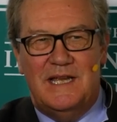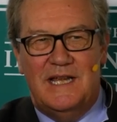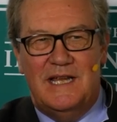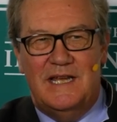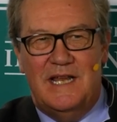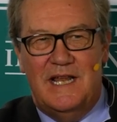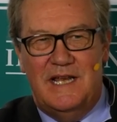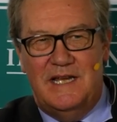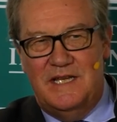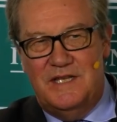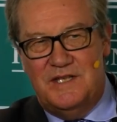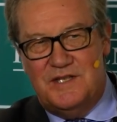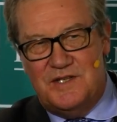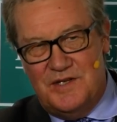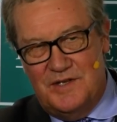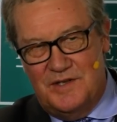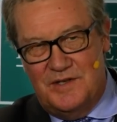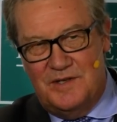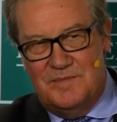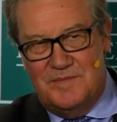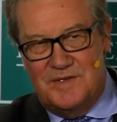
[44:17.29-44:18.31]
in any
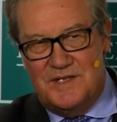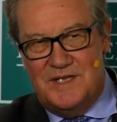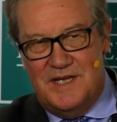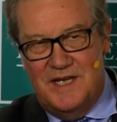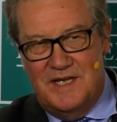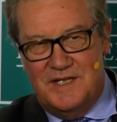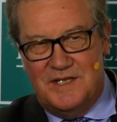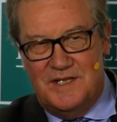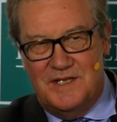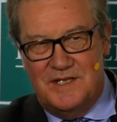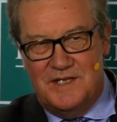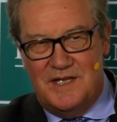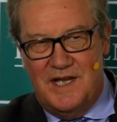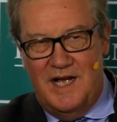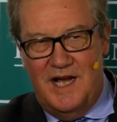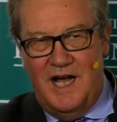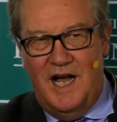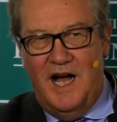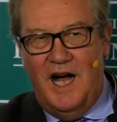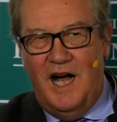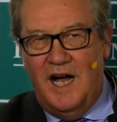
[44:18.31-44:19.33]
circumstances
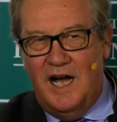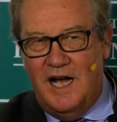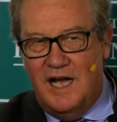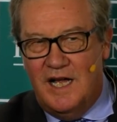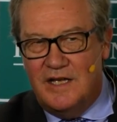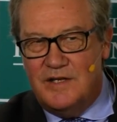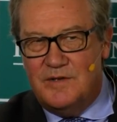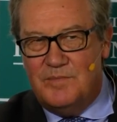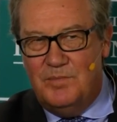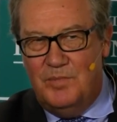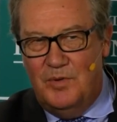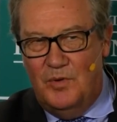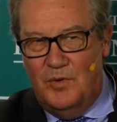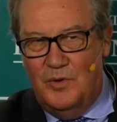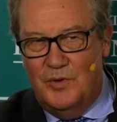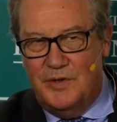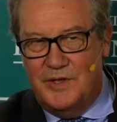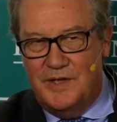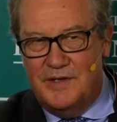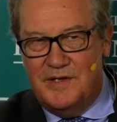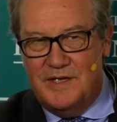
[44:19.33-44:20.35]
a hard border,